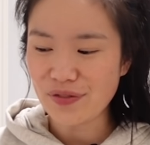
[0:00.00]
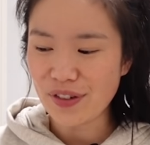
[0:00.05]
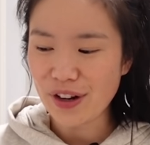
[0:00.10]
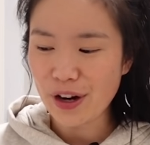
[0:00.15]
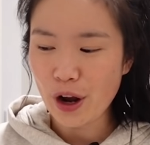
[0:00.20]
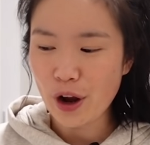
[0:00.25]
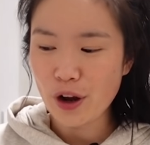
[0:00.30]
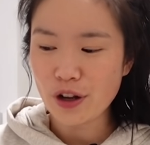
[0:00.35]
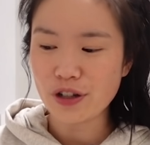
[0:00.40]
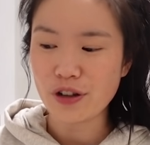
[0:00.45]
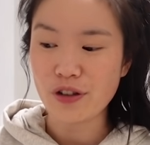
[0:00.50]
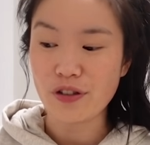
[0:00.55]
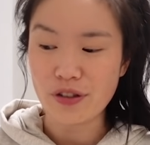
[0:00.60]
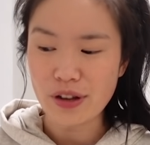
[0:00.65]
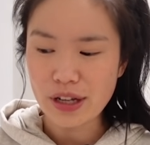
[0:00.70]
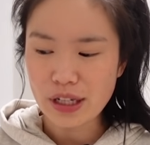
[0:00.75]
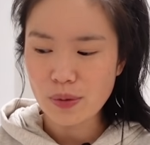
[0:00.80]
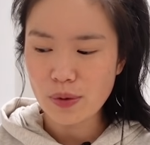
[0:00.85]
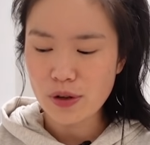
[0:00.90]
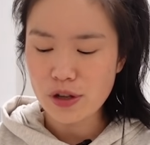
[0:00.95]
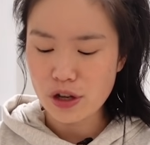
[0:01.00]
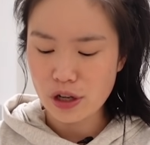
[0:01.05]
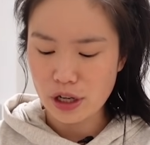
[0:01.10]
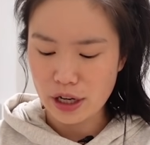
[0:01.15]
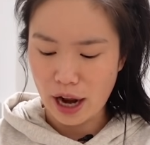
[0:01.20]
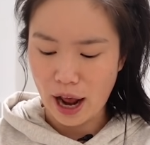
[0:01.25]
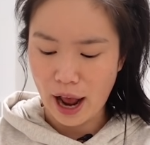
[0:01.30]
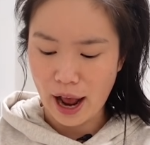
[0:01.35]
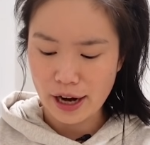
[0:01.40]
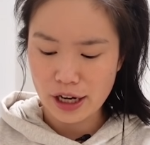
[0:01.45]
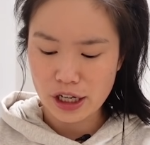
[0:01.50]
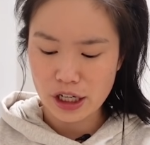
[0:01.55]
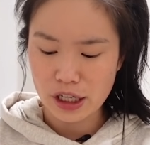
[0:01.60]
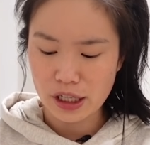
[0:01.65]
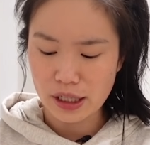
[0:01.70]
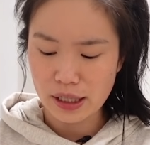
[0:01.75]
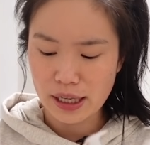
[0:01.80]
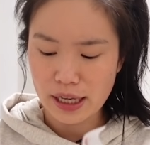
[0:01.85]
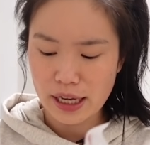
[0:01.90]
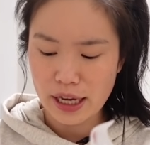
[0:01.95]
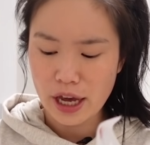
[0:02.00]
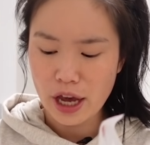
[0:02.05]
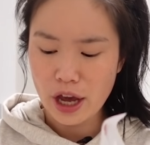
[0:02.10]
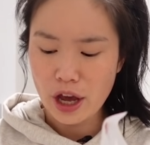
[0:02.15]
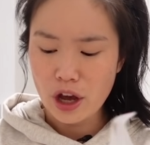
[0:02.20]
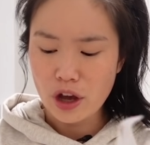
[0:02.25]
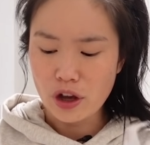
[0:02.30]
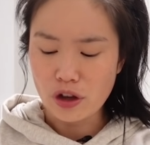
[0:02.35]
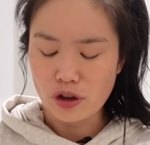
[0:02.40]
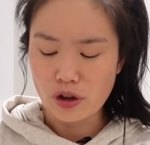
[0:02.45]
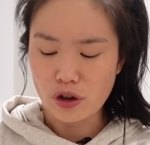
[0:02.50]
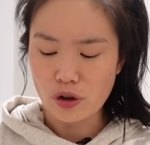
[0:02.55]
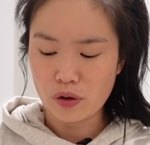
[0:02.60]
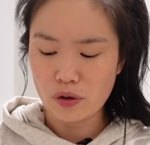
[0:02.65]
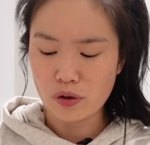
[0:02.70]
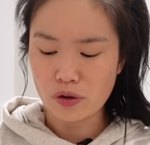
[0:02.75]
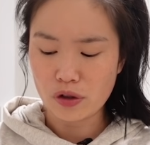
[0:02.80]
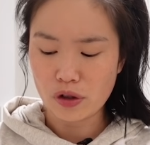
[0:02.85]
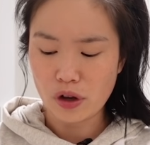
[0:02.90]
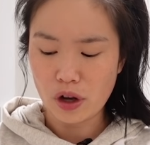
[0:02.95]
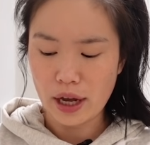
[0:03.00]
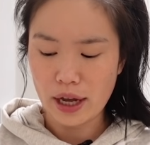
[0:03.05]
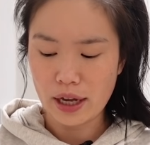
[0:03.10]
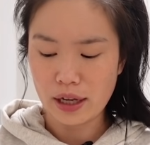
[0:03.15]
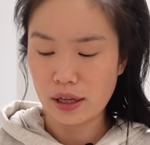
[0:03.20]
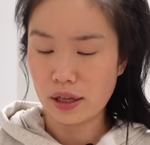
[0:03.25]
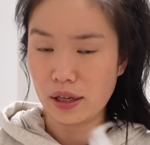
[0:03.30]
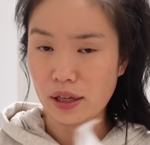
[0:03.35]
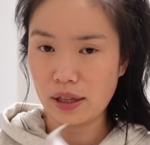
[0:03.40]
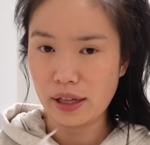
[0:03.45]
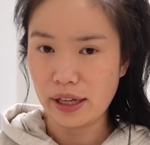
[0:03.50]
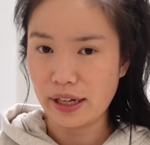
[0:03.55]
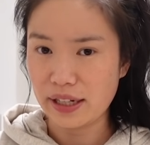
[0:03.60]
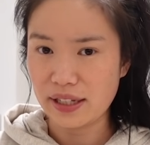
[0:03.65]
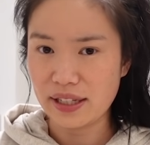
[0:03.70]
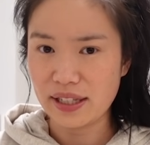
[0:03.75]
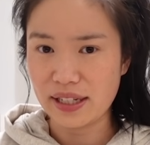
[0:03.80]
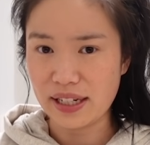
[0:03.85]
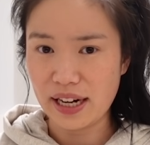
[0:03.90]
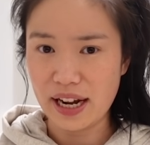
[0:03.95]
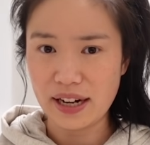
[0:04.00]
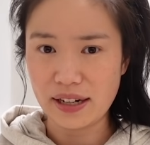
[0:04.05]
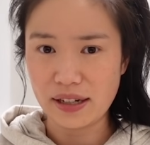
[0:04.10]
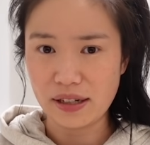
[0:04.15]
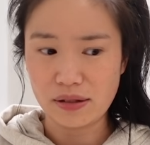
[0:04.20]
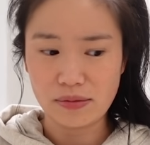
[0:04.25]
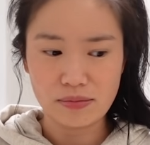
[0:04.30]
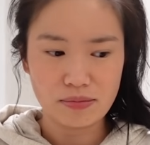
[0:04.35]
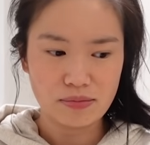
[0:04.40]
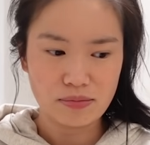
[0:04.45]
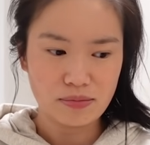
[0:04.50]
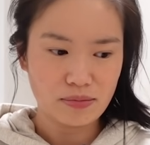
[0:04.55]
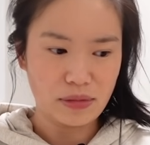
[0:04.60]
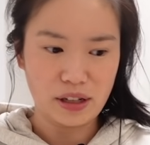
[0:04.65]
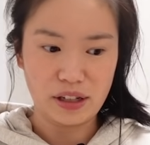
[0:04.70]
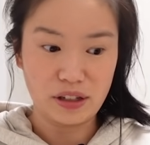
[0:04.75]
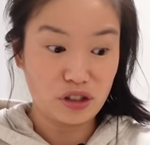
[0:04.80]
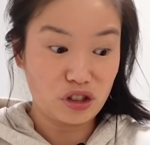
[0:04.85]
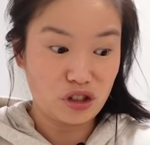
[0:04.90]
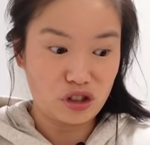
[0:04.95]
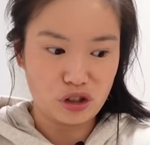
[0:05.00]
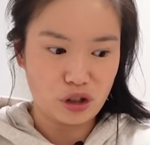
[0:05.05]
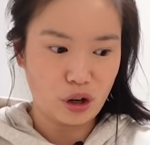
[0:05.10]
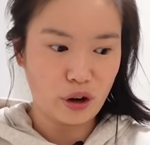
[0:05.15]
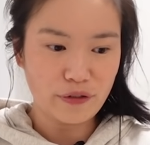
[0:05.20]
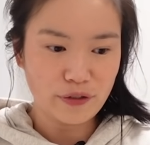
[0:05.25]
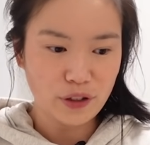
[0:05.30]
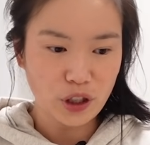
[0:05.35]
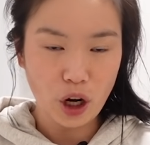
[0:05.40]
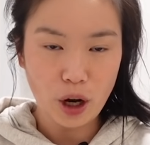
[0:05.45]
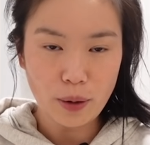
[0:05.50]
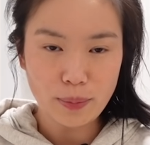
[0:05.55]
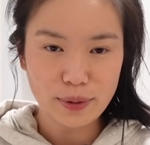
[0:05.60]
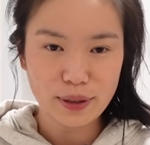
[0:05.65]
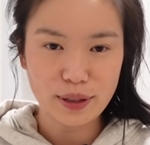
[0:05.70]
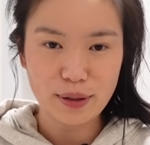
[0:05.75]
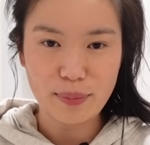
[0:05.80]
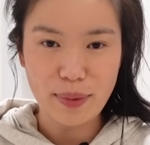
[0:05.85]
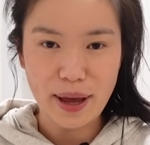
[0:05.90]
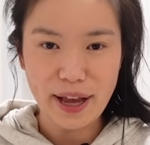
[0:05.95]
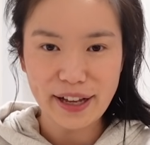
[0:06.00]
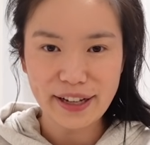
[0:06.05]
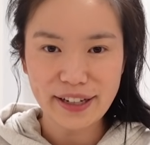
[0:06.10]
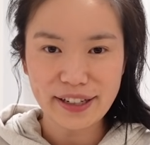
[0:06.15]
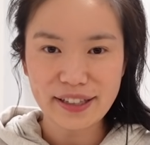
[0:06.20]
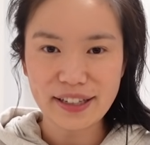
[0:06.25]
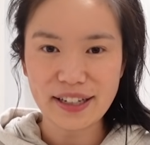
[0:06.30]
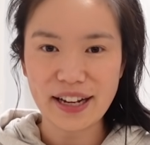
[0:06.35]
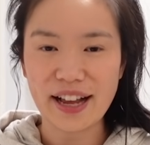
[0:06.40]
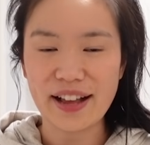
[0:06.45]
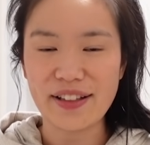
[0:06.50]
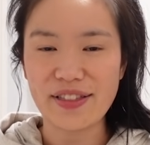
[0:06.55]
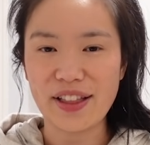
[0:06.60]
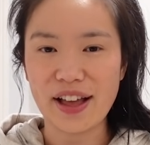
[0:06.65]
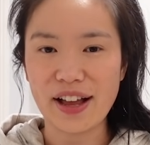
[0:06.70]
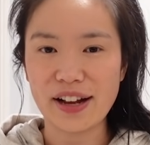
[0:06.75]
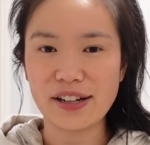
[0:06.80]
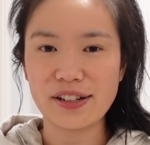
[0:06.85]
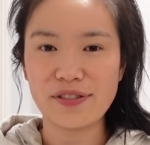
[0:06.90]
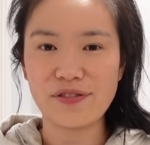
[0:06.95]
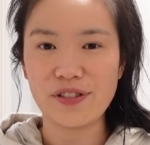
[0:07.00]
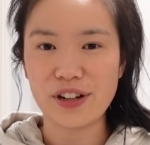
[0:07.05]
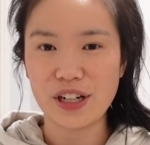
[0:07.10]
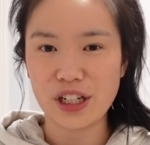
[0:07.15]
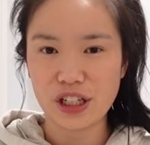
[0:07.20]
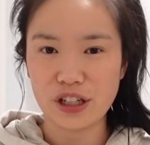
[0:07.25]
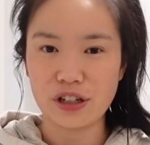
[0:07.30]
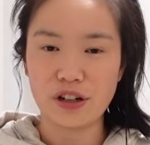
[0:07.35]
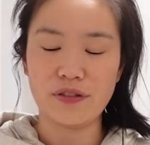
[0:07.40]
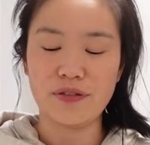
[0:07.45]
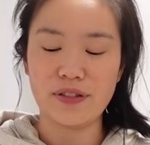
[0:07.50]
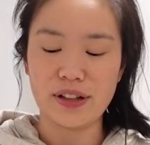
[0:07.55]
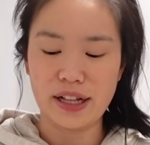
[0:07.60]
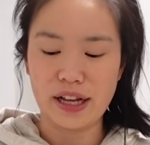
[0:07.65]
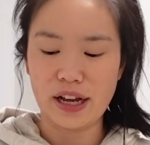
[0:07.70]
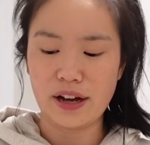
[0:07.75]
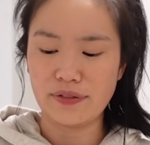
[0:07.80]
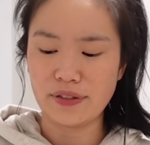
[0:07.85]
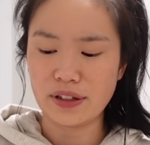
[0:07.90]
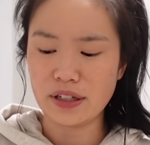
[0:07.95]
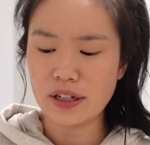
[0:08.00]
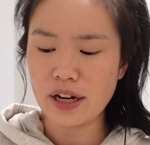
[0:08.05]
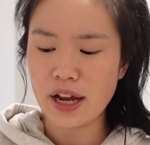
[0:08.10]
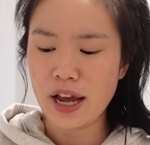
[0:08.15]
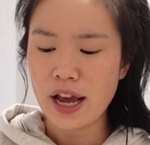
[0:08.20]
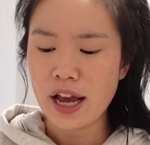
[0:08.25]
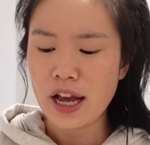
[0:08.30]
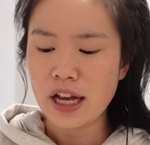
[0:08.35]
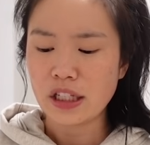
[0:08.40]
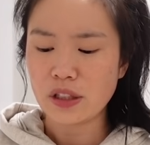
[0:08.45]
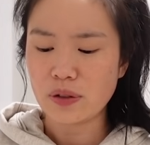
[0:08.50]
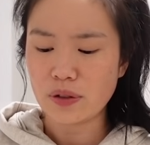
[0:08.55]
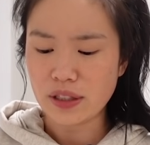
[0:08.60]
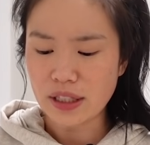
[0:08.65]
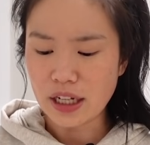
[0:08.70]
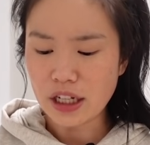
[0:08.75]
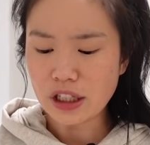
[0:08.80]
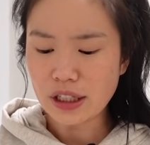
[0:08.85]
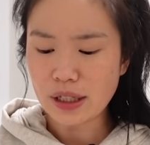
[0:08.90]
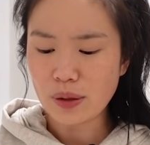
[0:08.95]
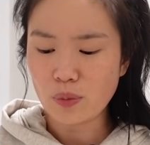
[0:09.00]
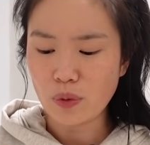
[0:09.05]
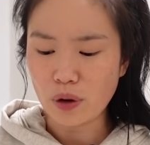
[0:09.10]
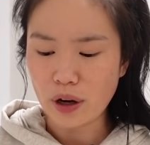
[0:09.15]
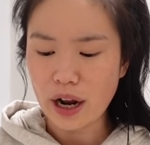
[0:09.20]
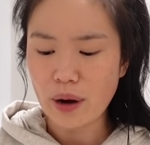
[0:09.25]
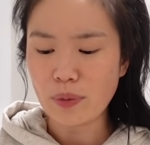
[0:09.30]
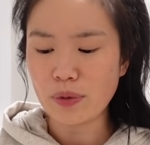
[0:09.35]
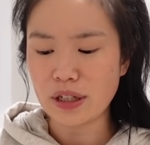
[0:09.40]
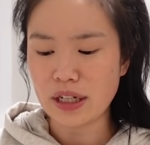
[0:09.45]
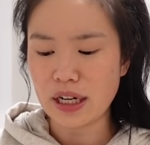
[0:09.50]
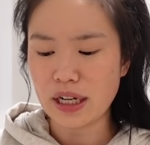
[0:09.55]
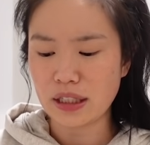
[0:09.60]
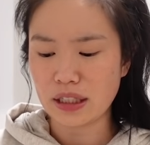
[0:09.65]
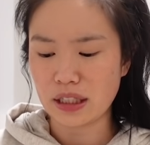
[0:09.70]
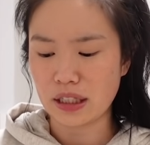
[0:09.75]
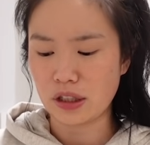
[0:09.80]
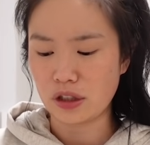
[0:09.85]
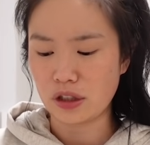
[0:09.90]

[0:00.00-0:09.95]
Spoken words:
video. So this one you can actually use like a standard stovetop to make it and then finish it off in the oven. So essentially what I would need to